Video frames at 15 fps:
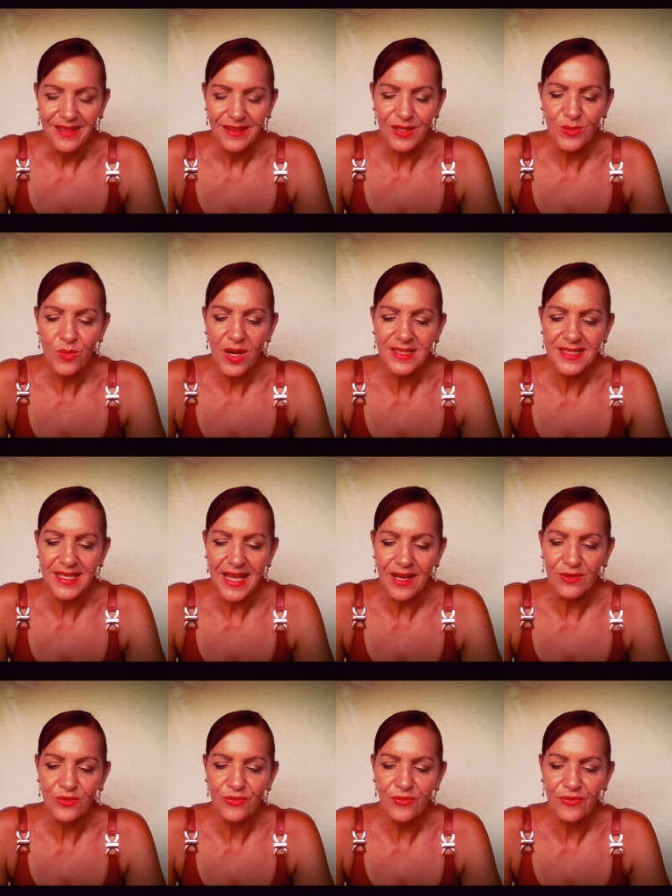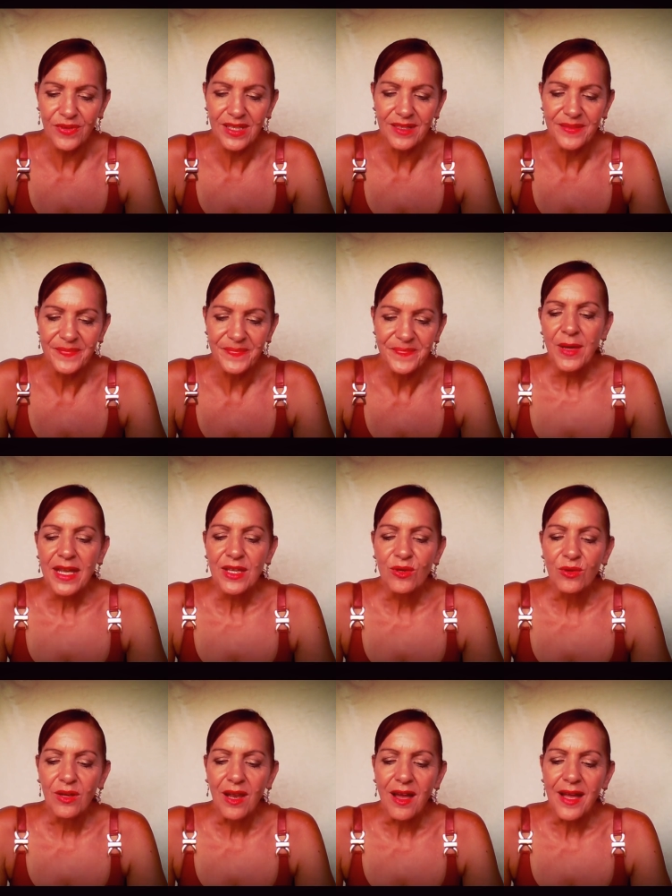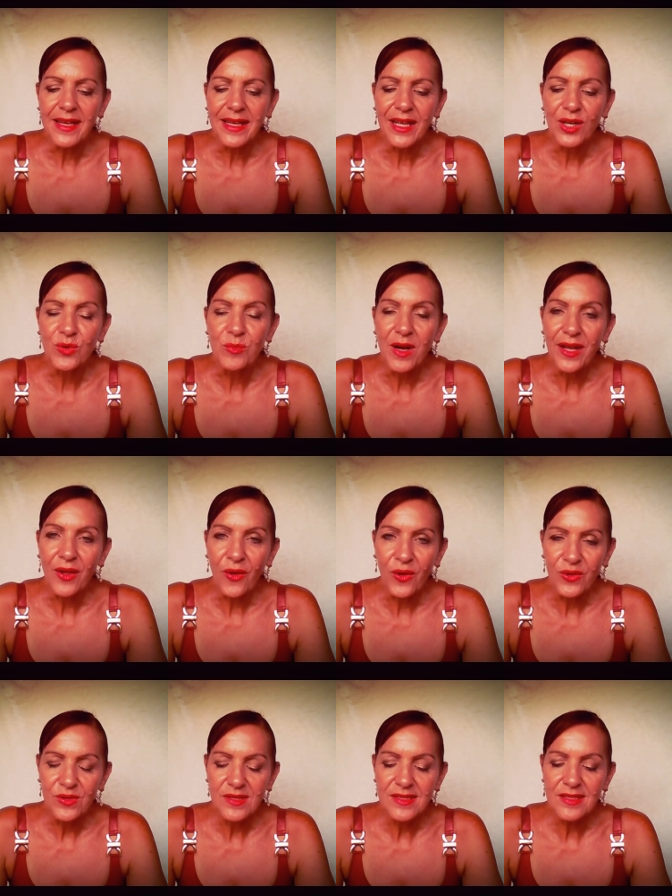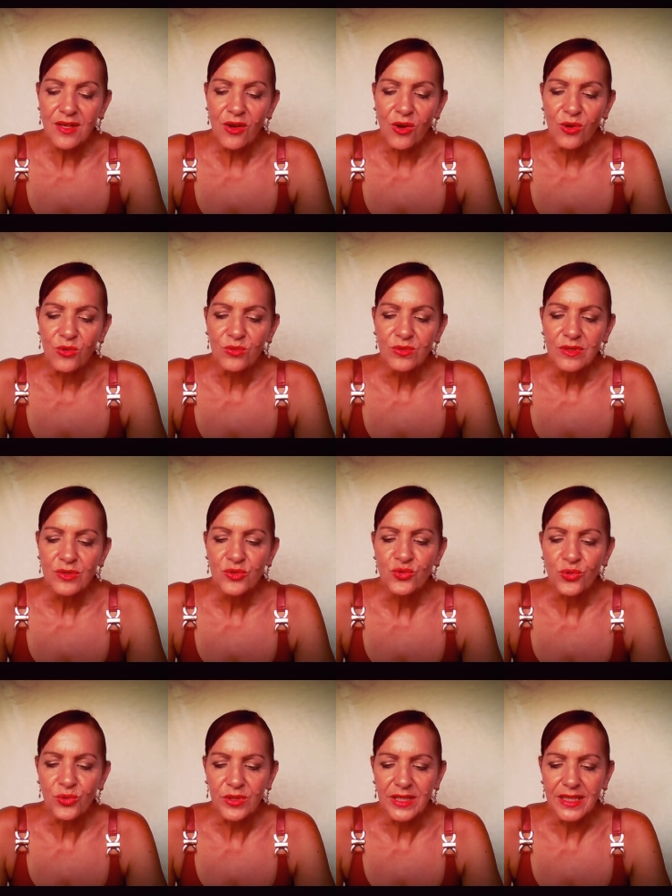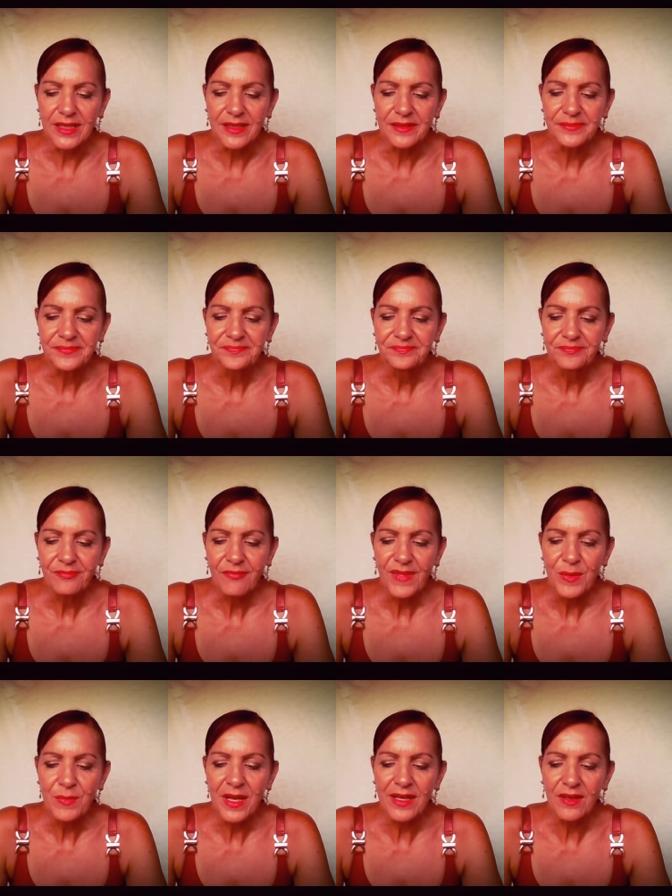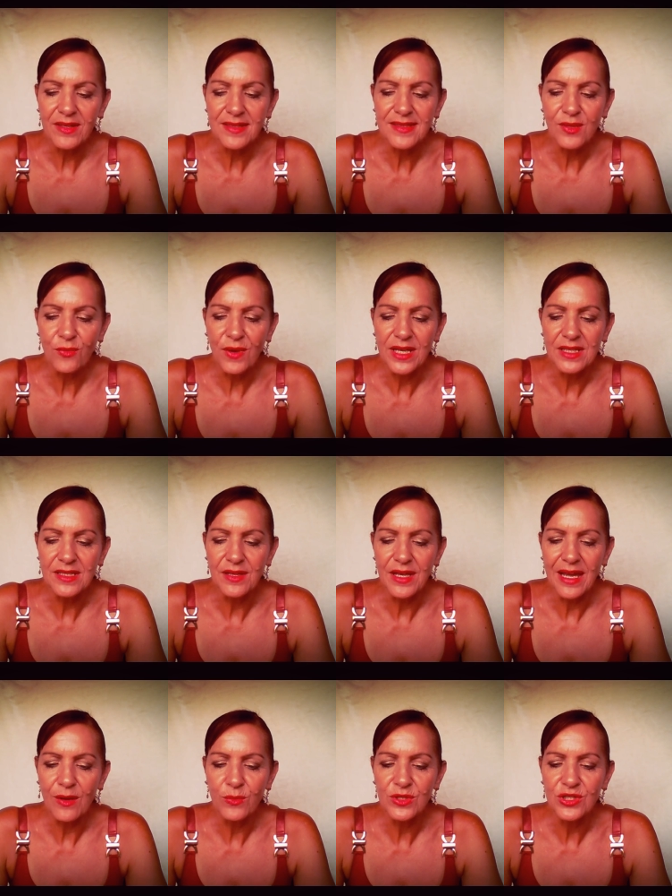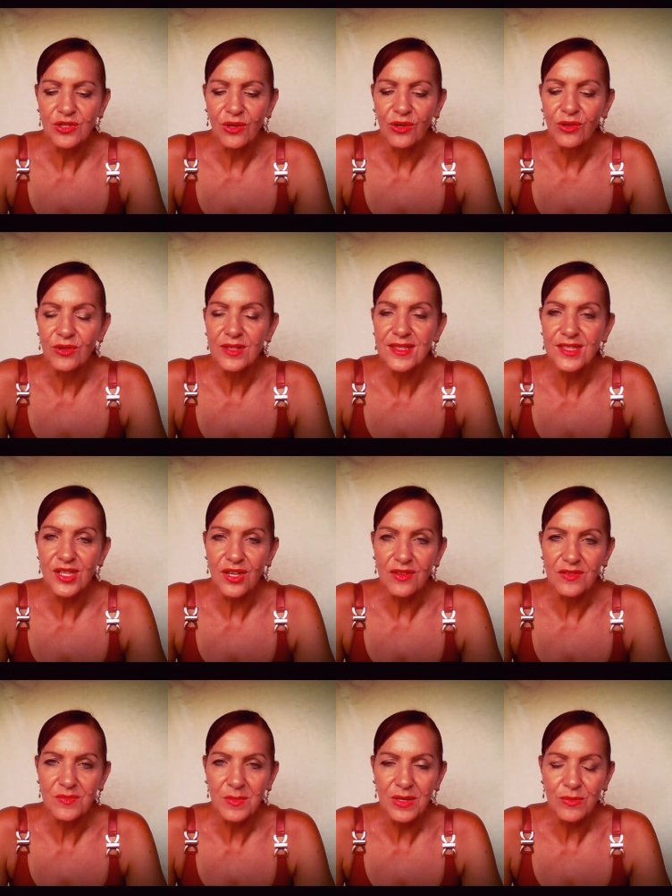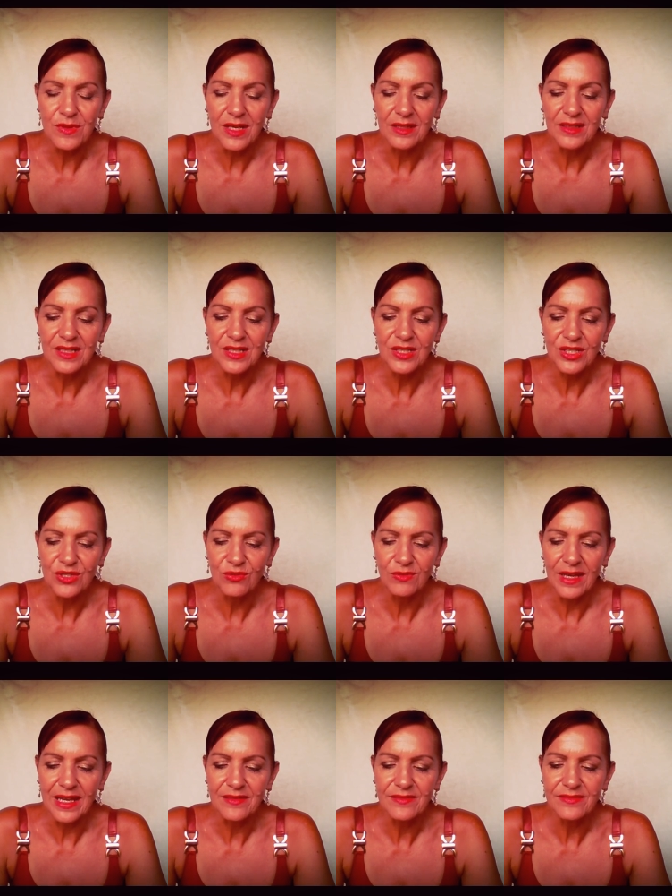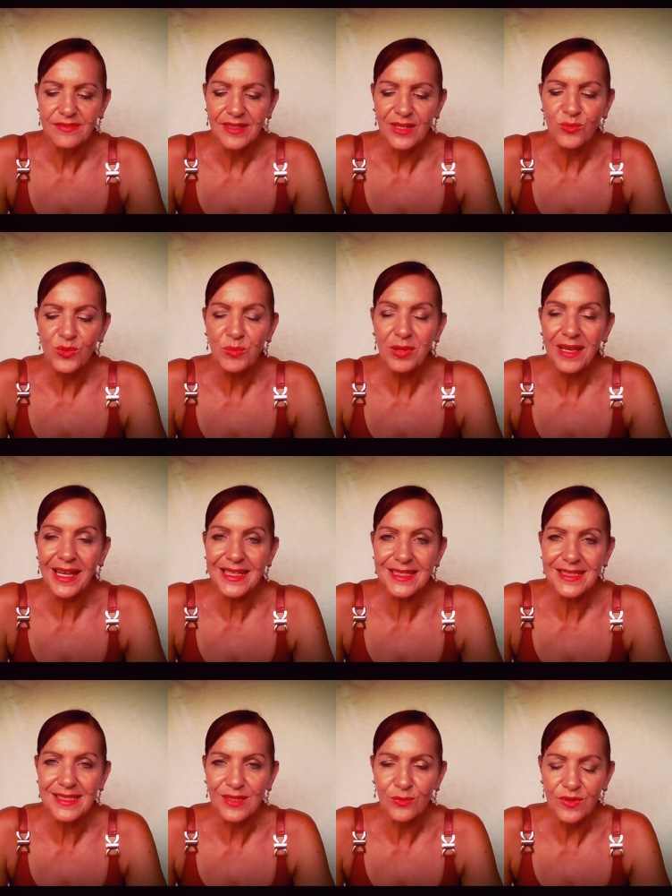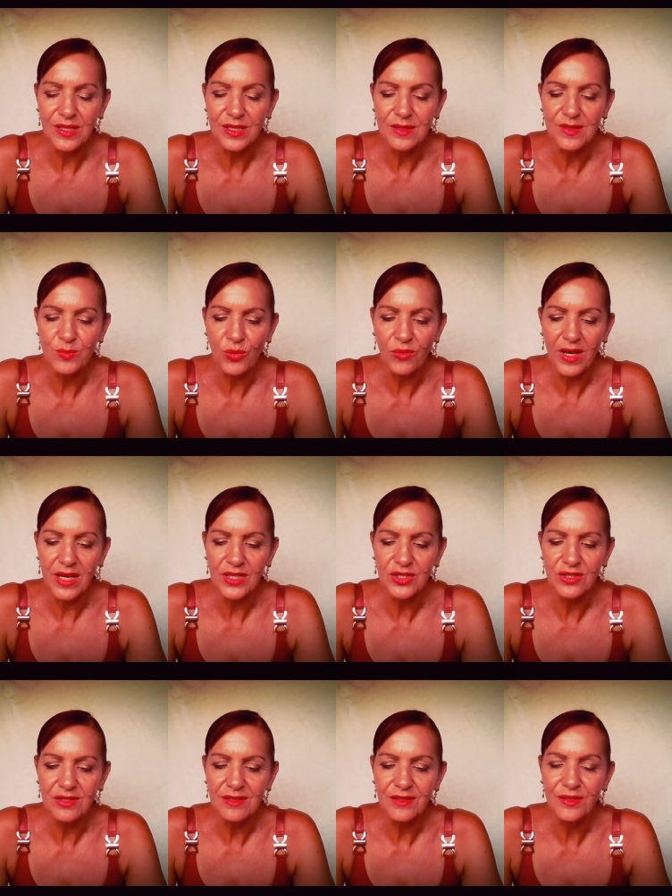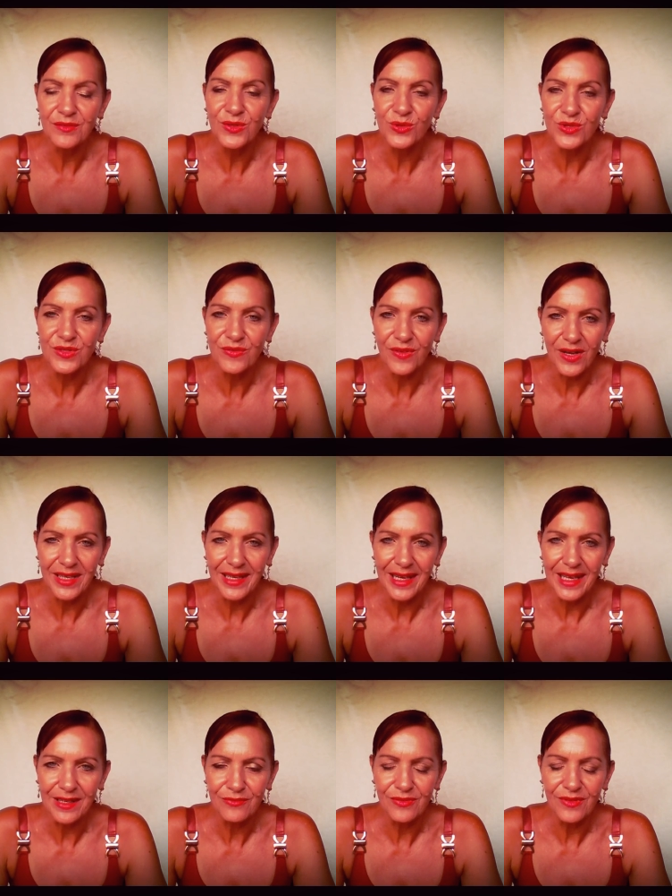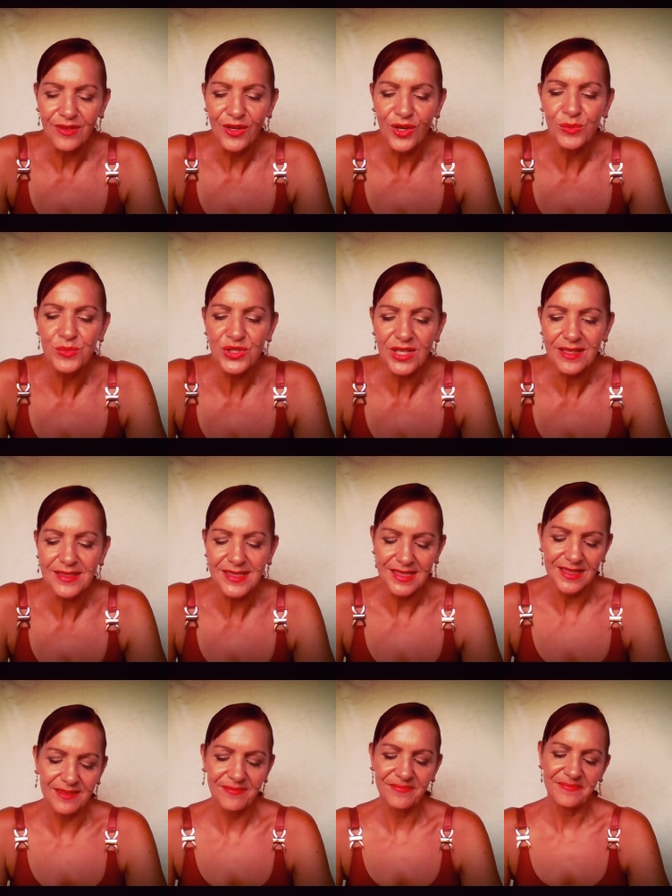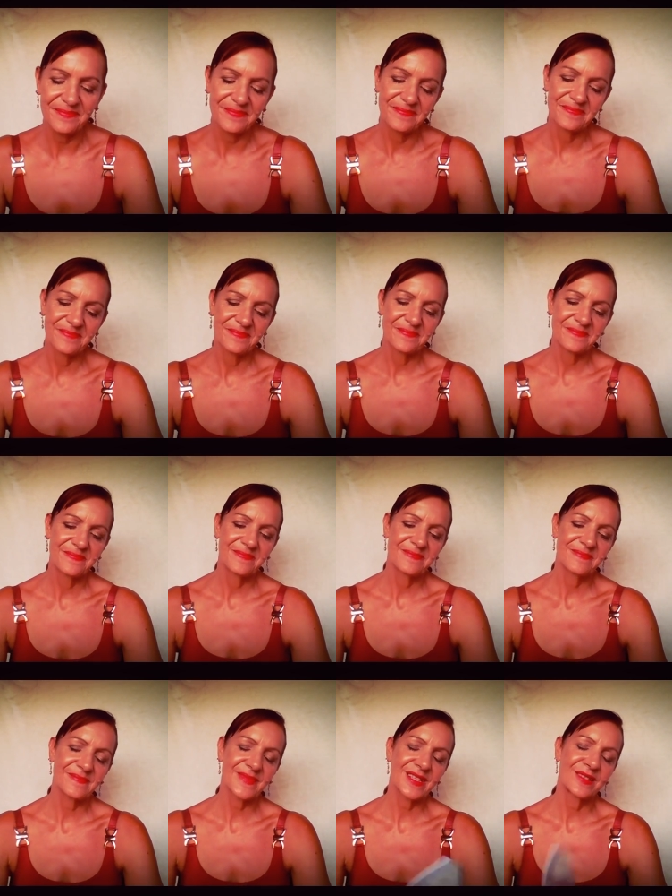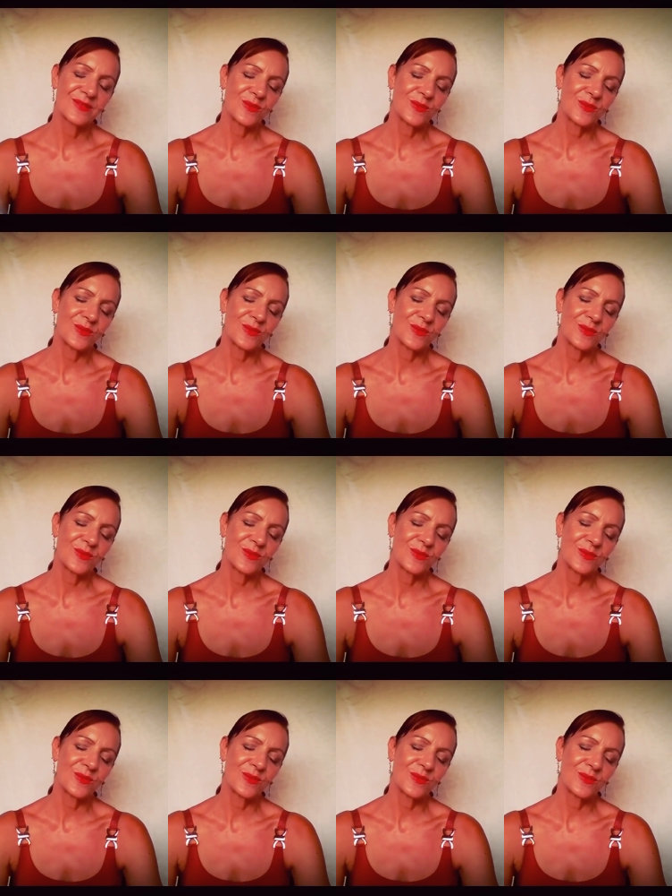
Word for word: than my doubt or fear. May your light help my own soul draw near May I surrender that which no longer serves me with unconditional love and replace it with inspiration of your divine love. Om Shanti.